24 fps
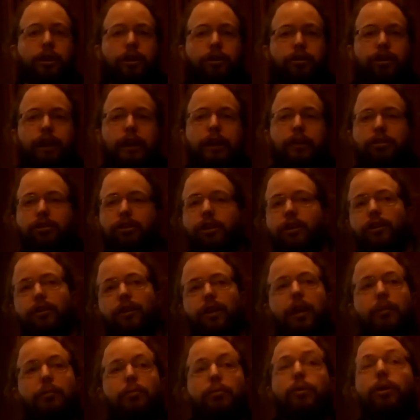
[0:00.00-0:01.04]
States at the
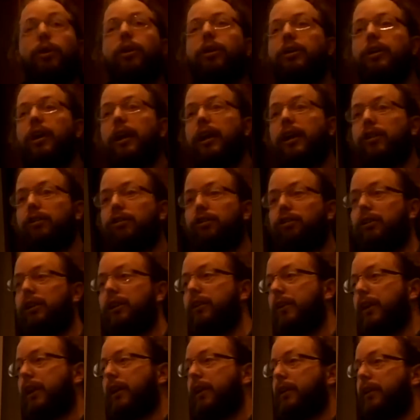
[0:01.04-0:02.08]
time weren't
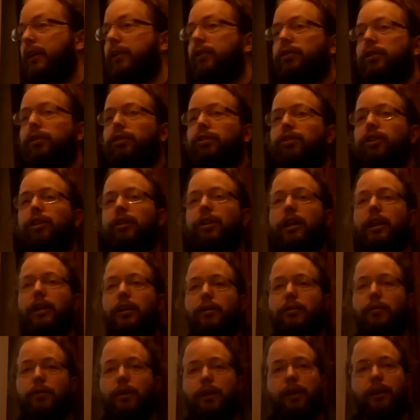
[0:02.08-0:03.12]
actually that interested
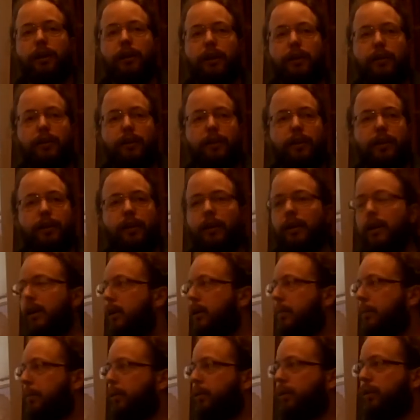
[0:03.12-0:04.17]
in regulating
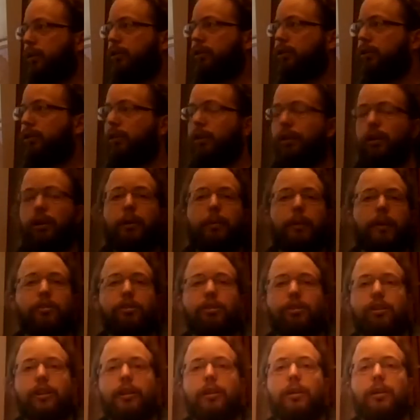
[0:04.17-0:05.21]
production
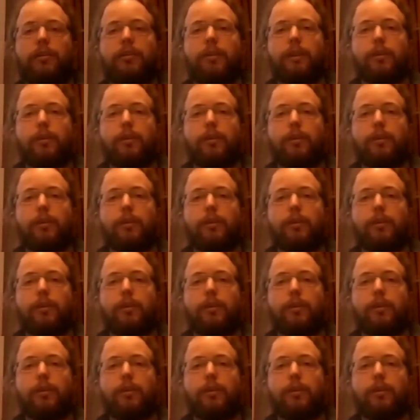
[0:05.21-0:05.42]
capacity.